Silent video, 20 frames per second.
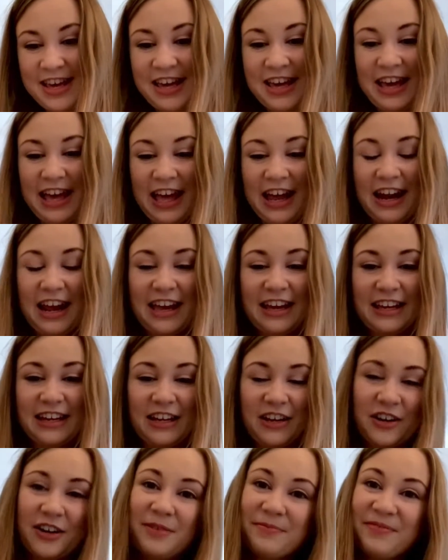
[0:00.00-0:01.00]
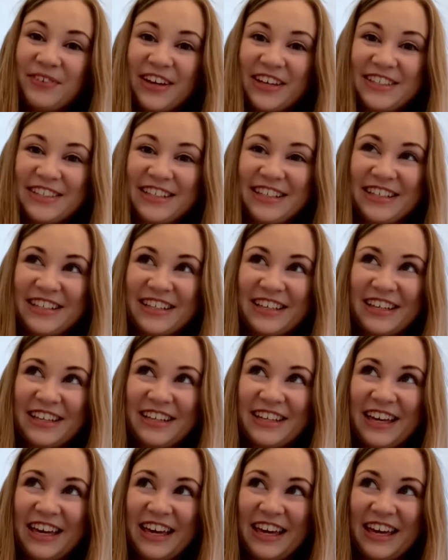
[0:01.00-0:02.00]
and I can hear him fussing,
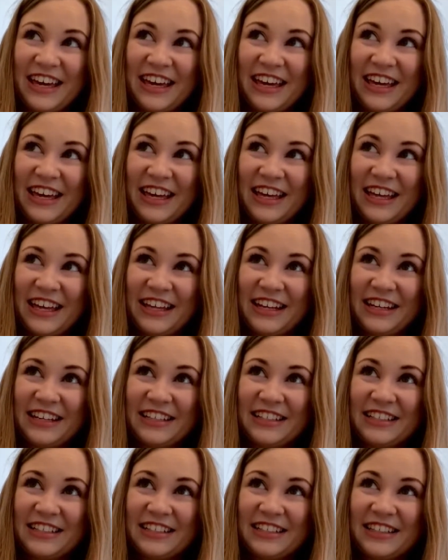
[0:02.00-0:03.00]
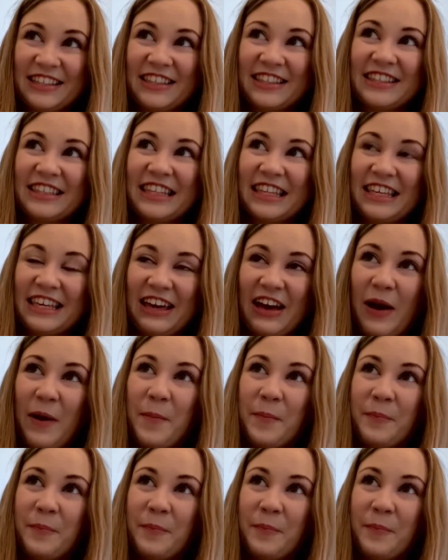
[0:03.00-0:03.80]
and yeah,